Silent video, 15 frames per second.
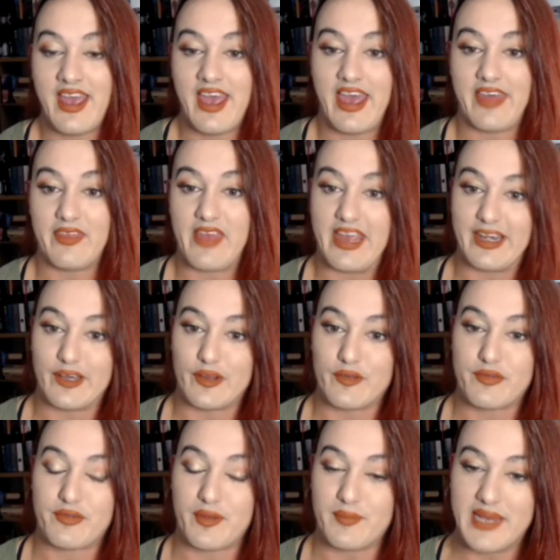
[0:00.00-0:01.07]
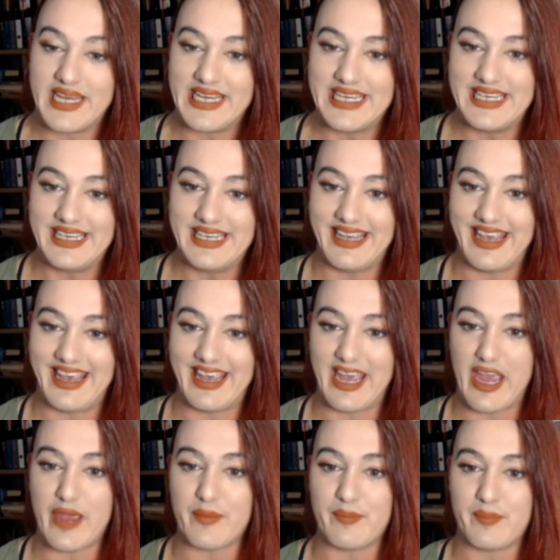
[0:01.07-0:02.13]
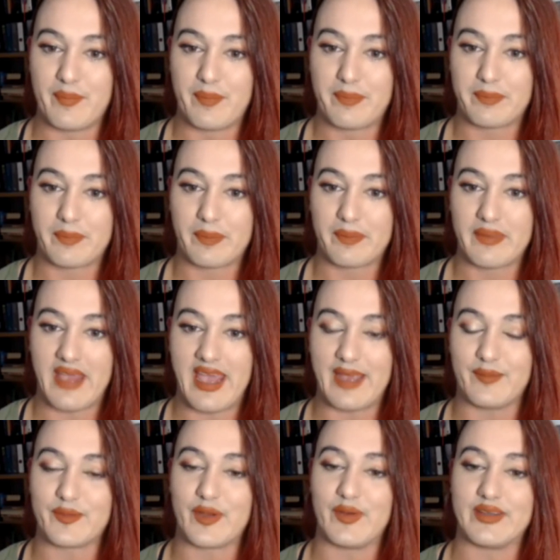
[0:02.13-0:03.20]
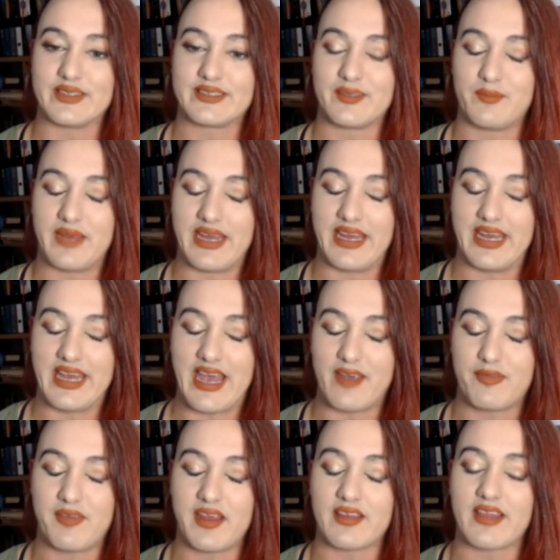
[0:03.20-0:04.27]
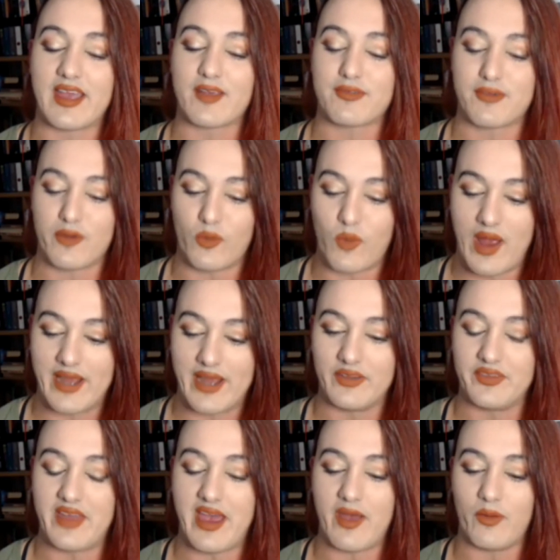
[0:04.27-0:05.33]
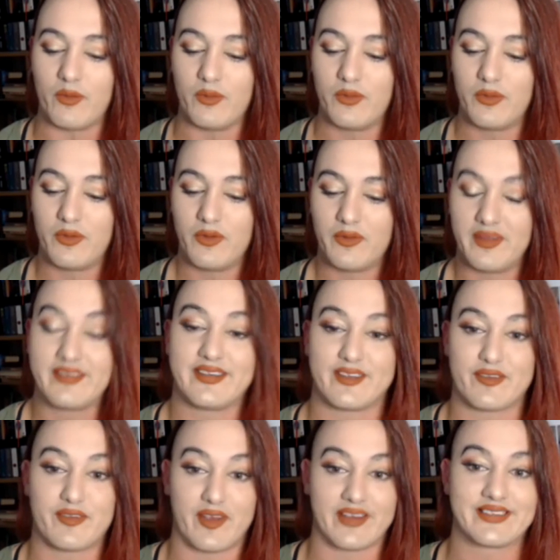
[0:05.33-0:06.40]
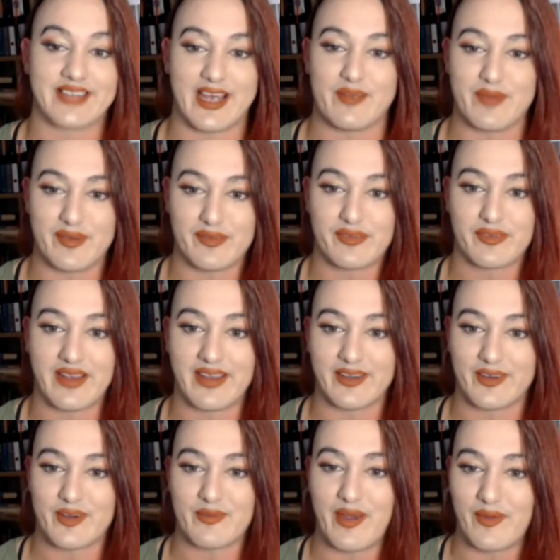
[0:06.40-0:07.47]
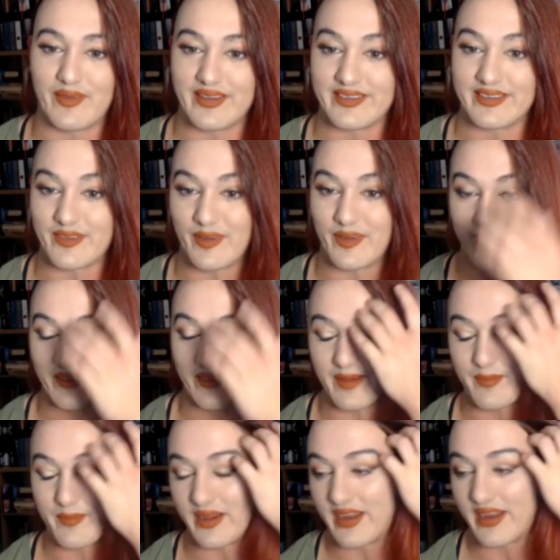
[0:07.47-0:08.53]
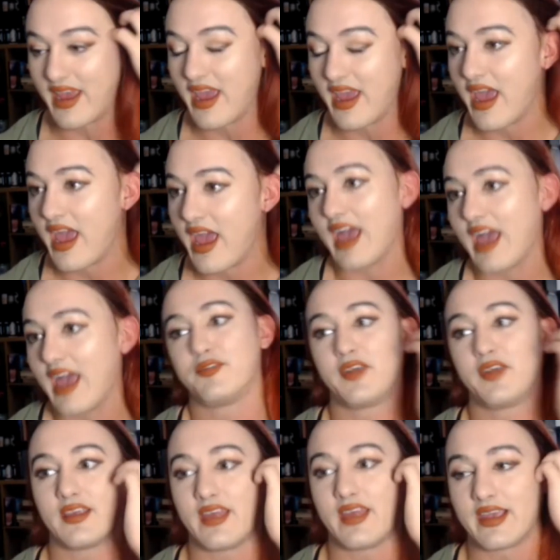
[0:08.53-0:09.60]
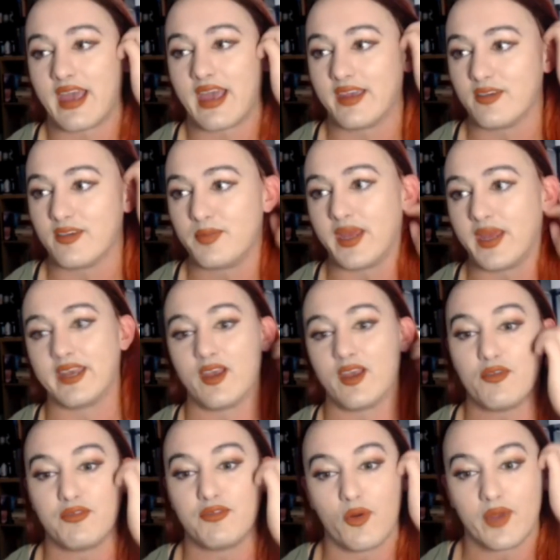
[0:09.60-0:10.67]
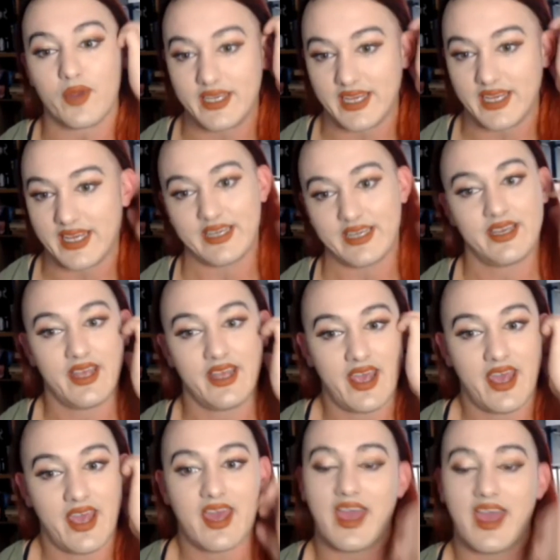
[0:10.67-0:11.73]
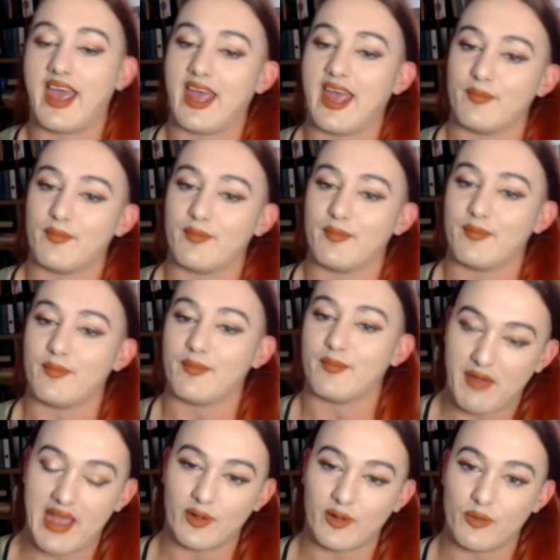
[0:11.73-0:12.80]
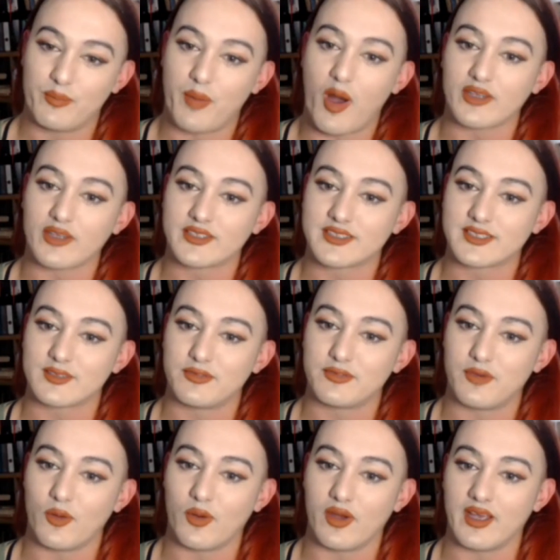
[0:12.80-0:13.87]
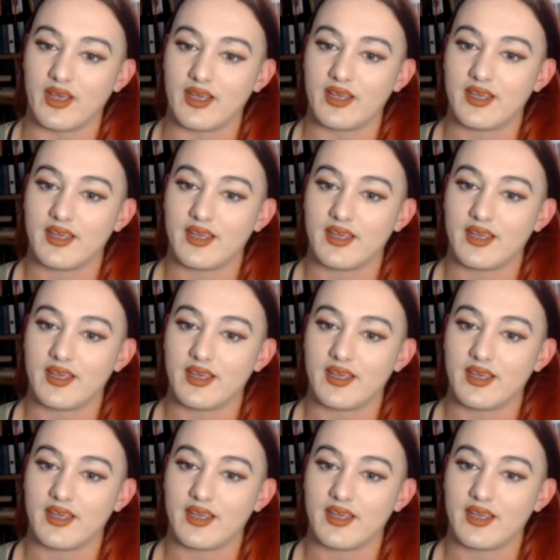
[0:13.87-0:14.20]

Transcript: And then for me, I'm going to be, I feel like for a while now, this is the first time I've kind of come out with this, by the way, but I feel like I have been avoiding the final boss for